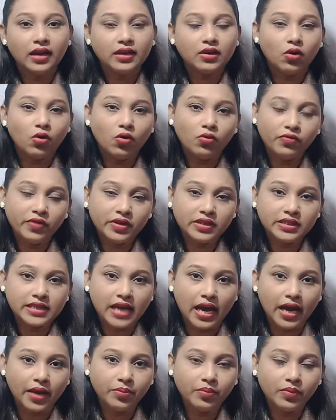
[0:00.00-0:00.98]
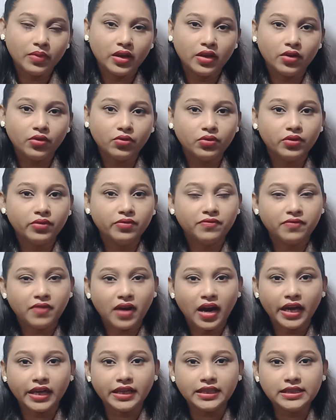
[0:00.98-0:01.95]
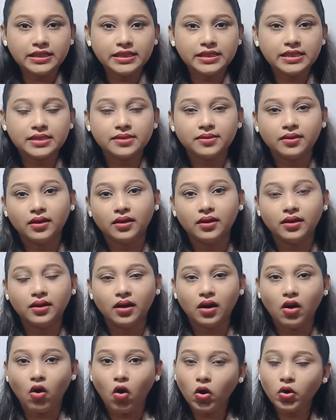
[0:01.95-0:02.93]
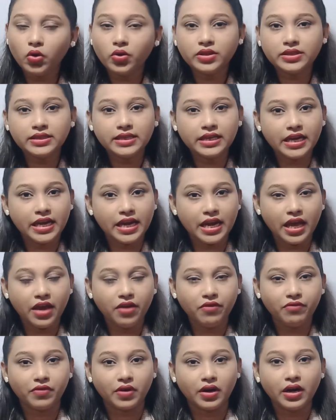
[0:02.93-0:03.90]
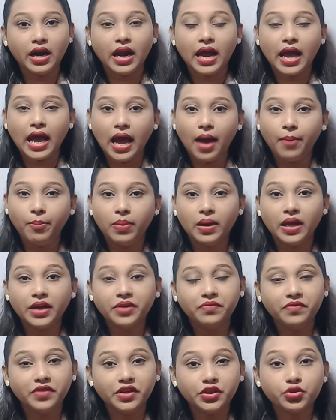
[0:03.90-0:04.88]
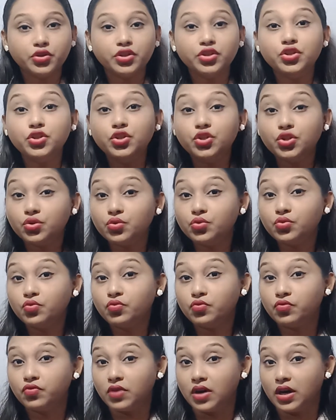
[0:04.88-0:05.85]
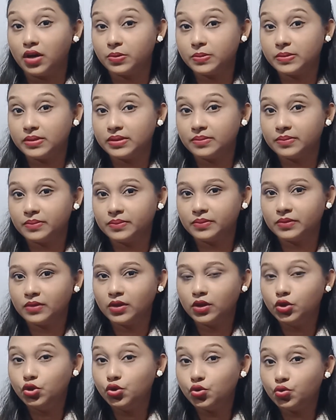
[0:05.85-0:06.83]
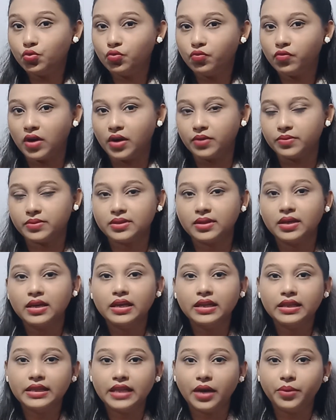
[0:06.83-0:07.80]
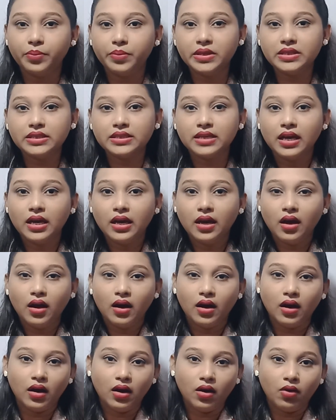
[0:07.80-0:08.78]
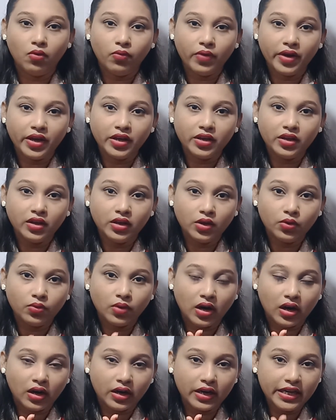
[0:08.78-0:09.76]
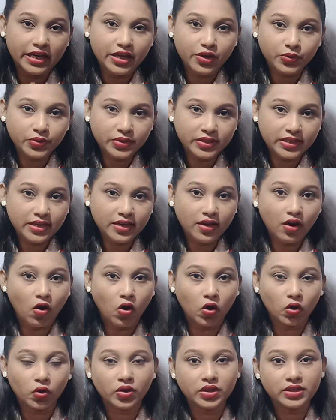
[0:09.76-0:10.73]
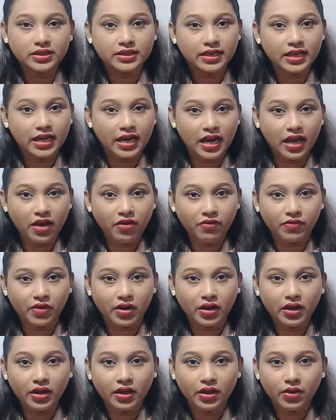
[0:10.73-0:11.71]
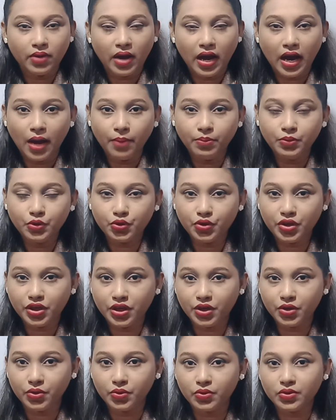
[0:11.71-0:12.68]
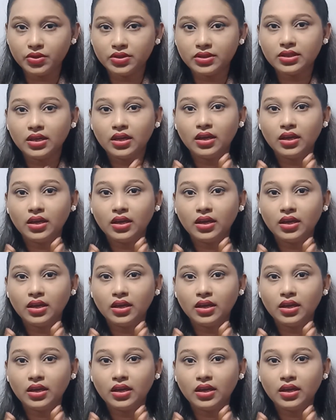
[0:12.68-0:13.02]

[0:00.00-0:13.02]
oftentimes you will find always and never applied between two verbs. Two verbs. That means when you are using always and never, you have to use